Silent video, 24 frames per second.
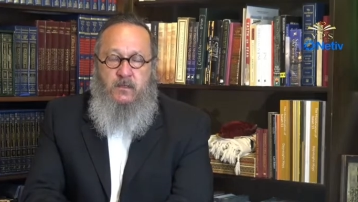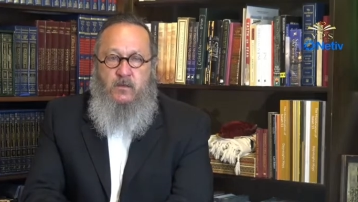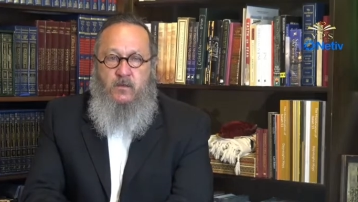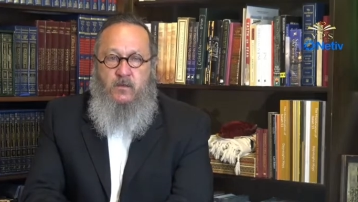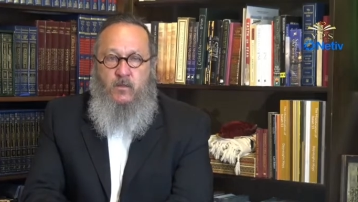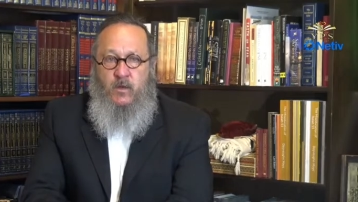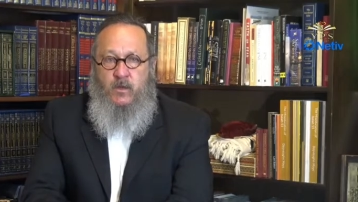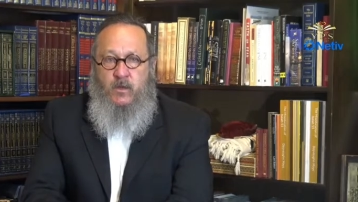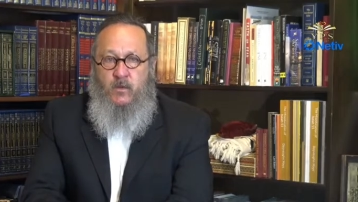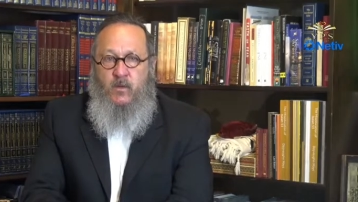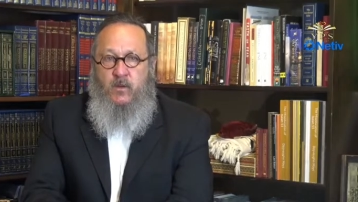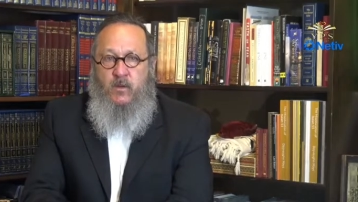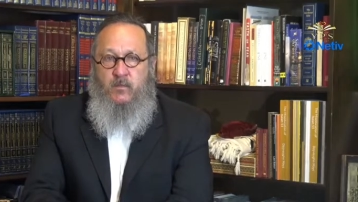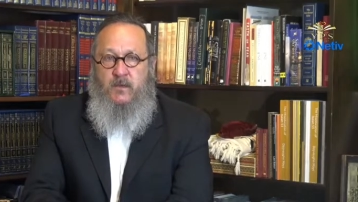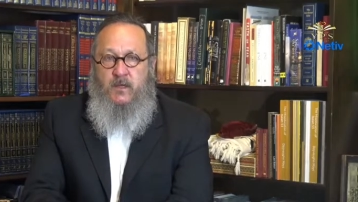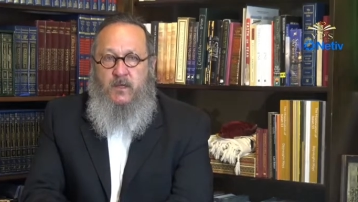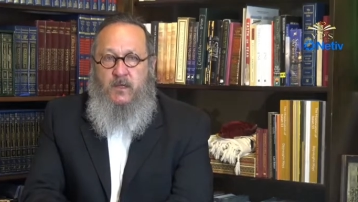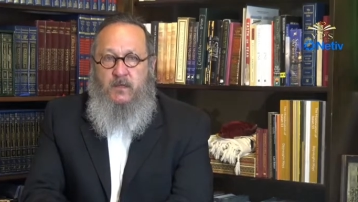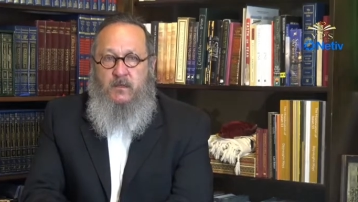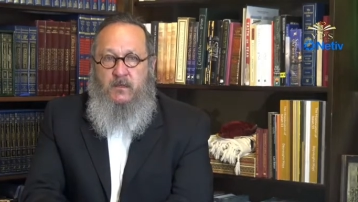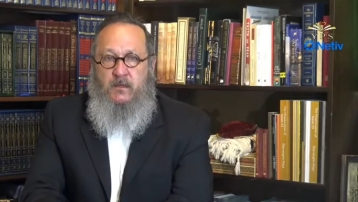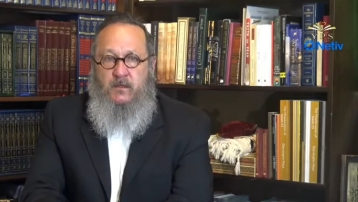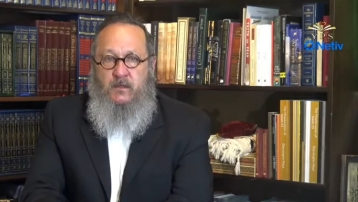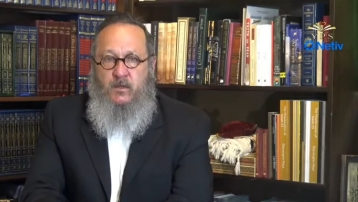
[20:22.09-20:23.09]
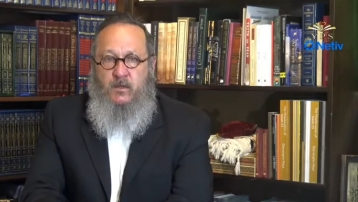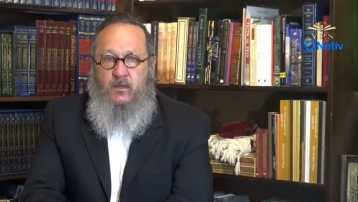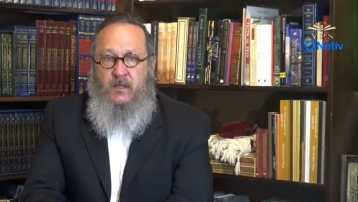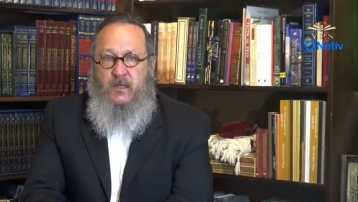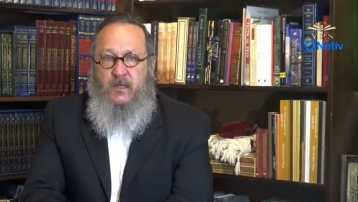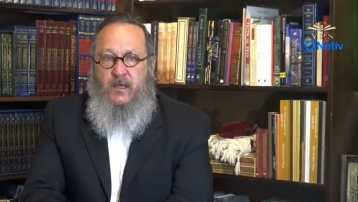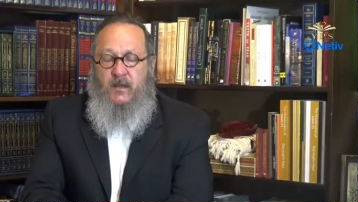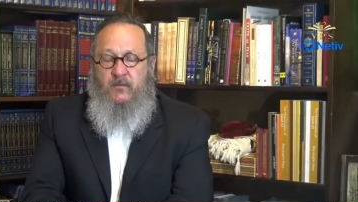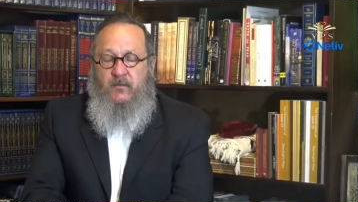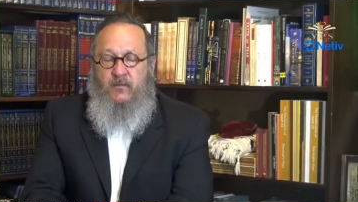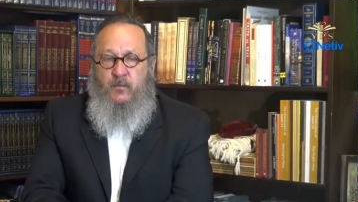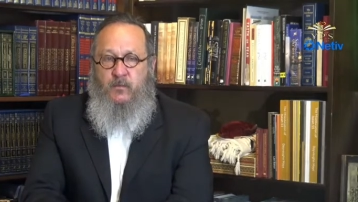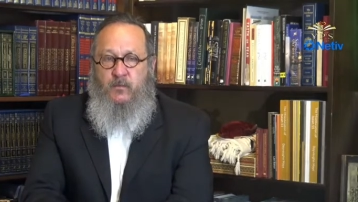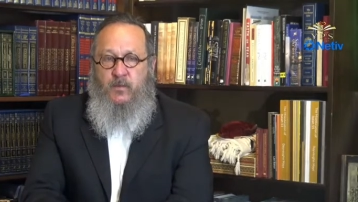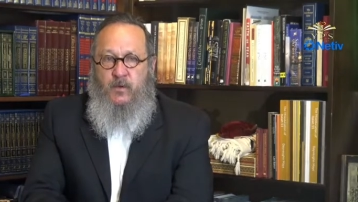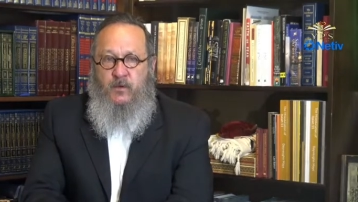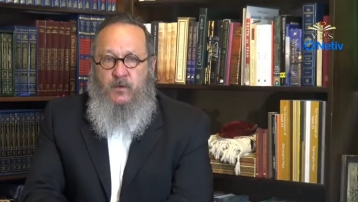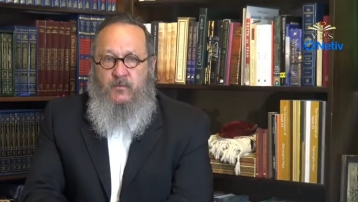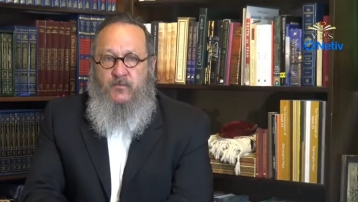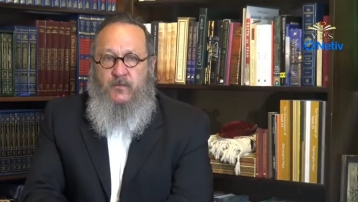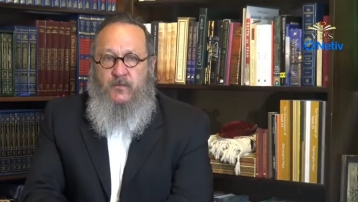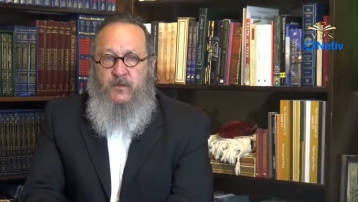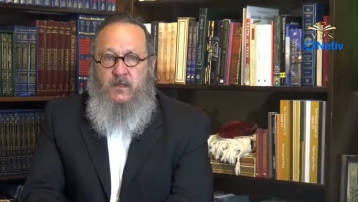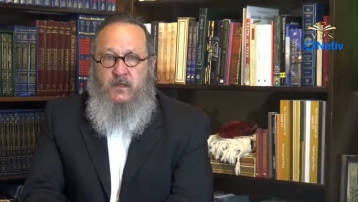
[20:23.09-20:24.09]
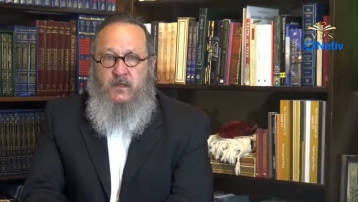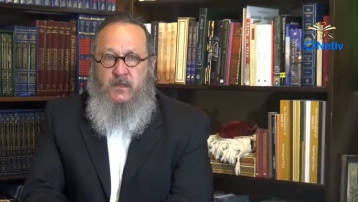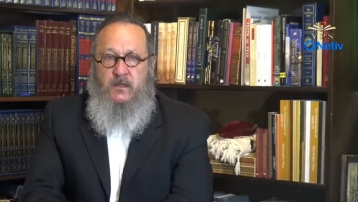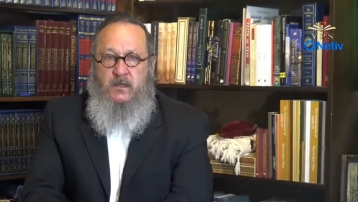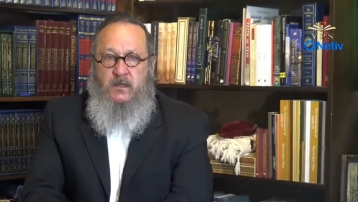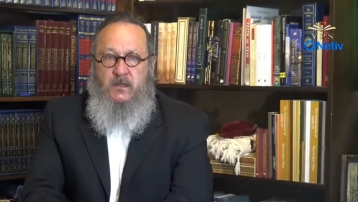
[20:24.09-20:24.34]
What do we mean? You can have a perfect